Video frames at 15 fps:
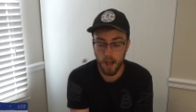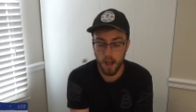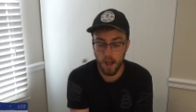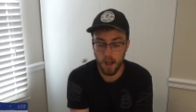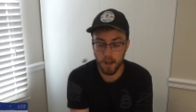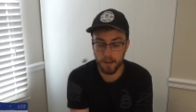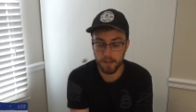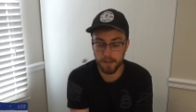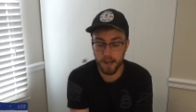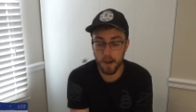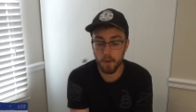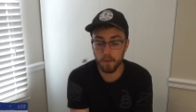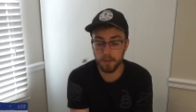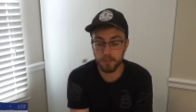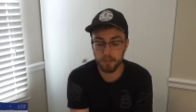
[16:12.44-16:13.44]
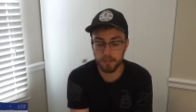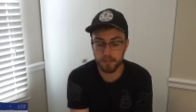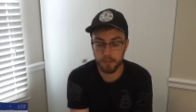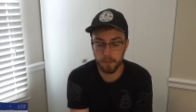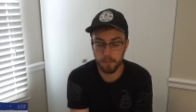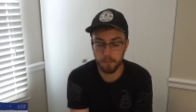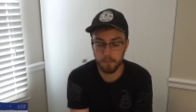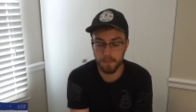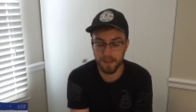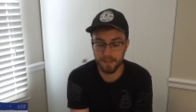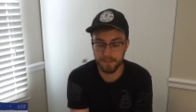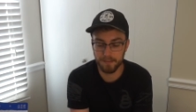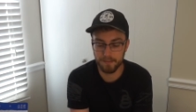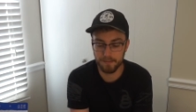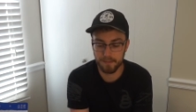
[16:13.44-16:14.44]
not only just
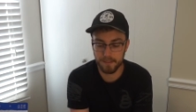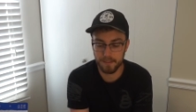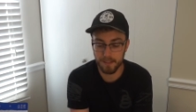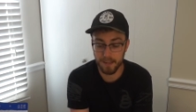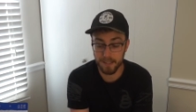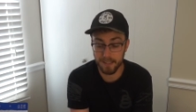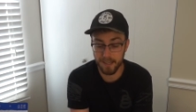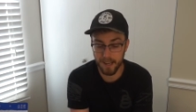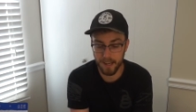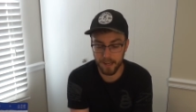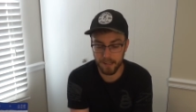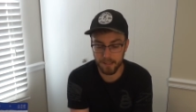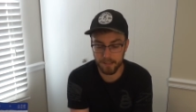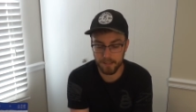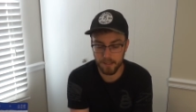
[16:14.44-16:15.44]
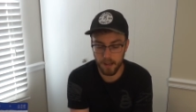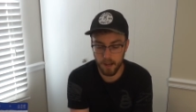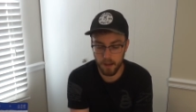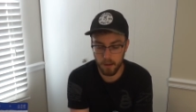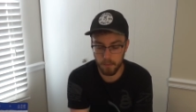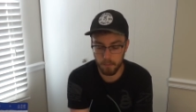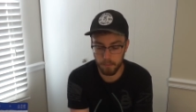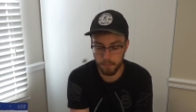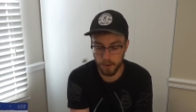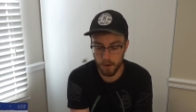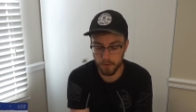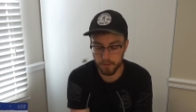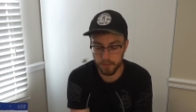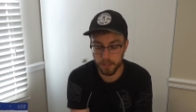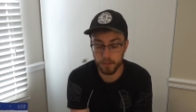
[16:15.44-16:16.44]
in sunny days, but
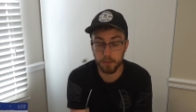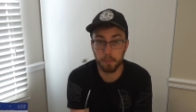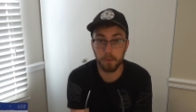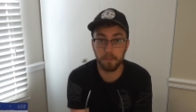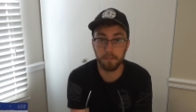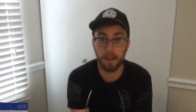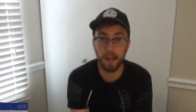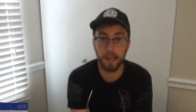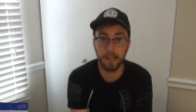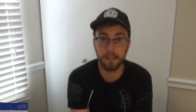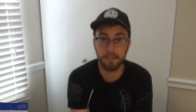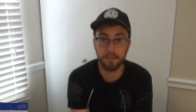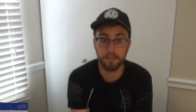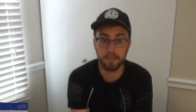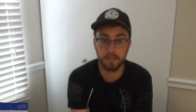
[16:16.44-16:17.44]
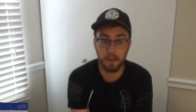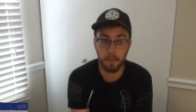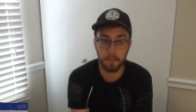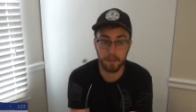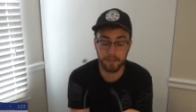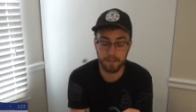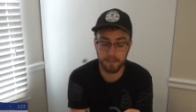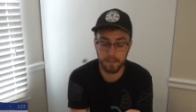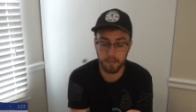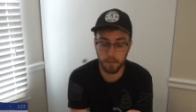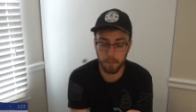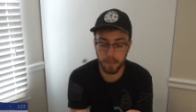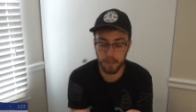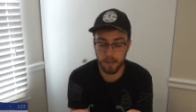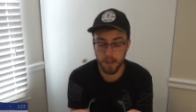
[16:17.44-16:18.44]
also they do provide some
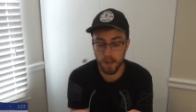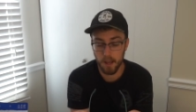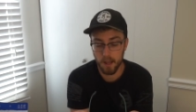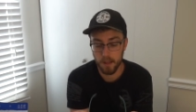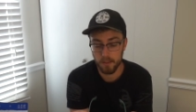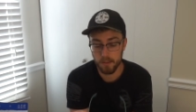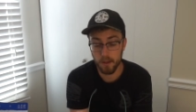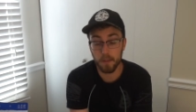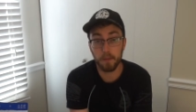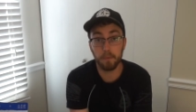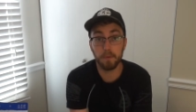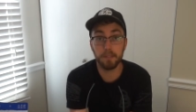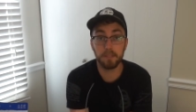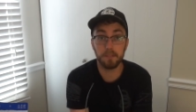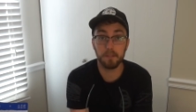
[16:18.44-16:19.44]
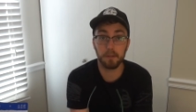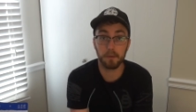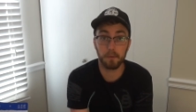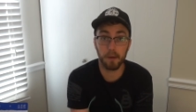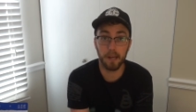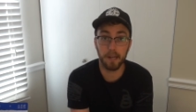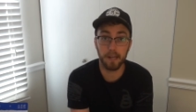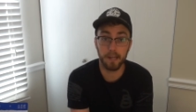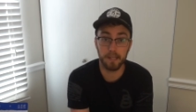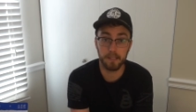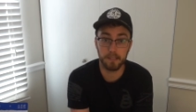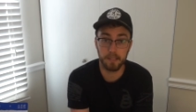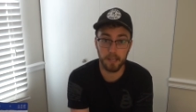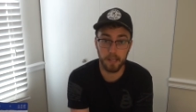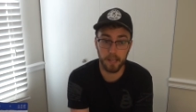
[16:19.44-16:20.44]
concealment. The other reason they're great
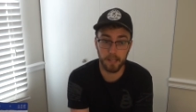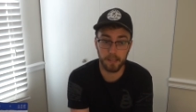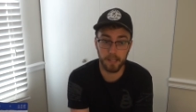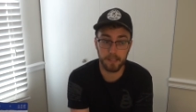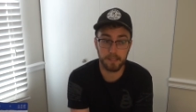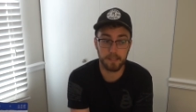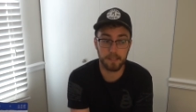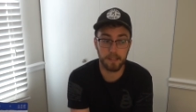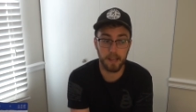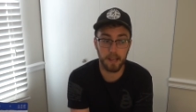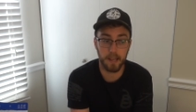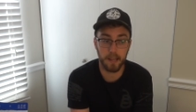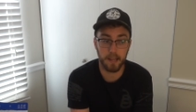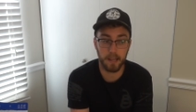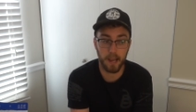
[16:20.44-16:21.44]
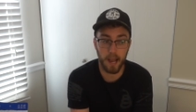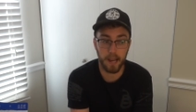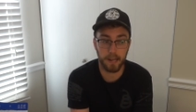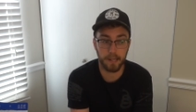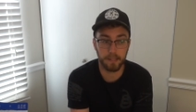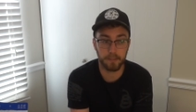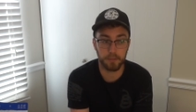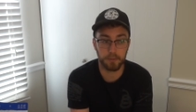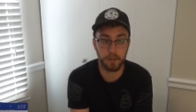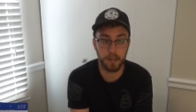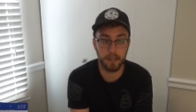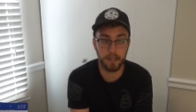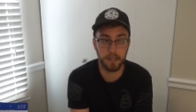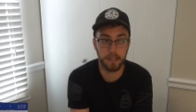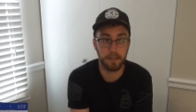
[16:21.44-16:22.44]
is, let's say I get
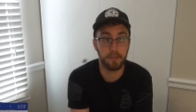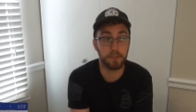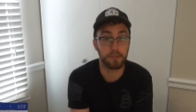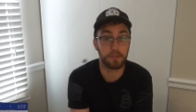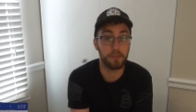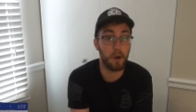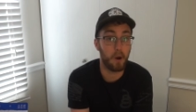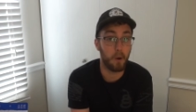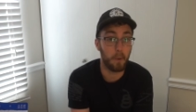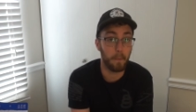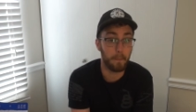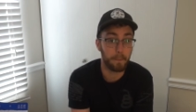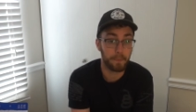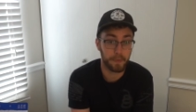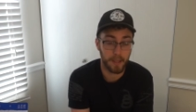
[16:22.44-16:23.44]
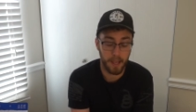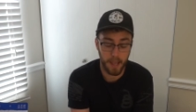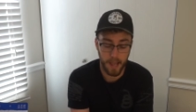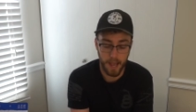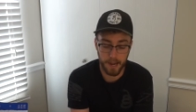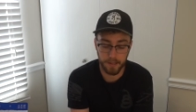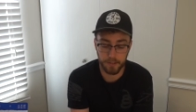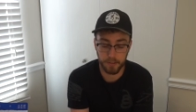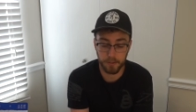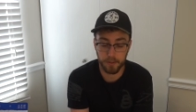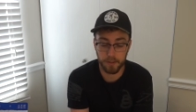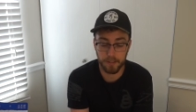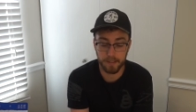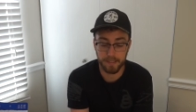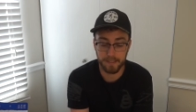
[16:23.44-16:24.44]
stranded in the snow and it's
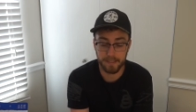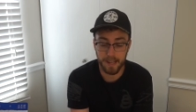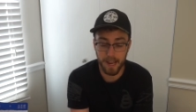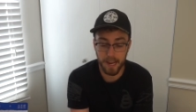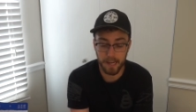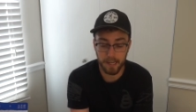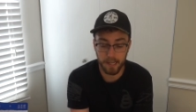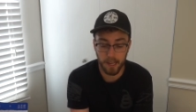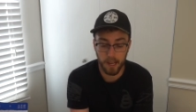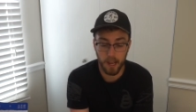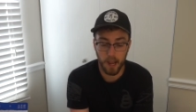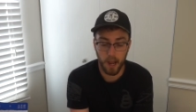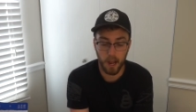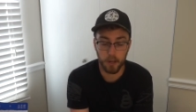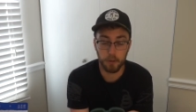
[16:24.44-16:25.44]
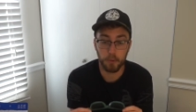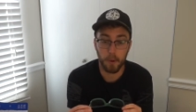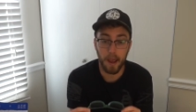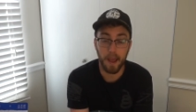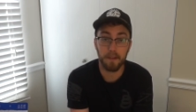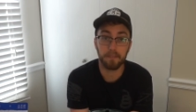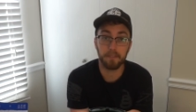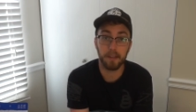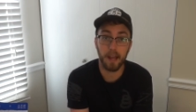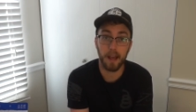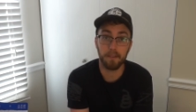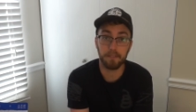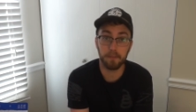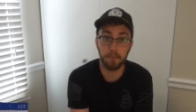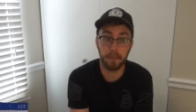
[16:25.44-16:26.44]
during the day. You
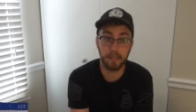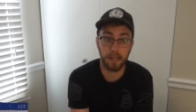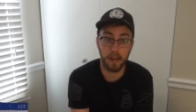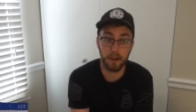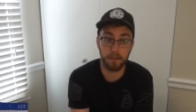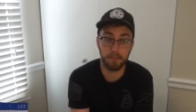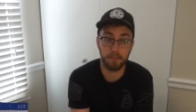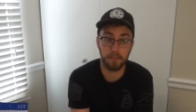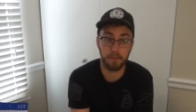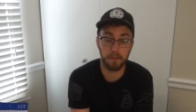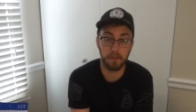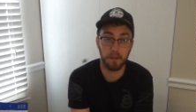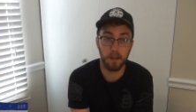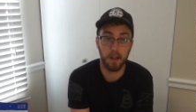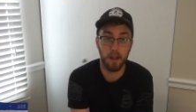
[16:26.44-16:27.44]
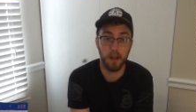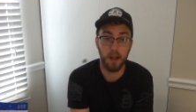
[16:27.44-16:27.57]
have to be careful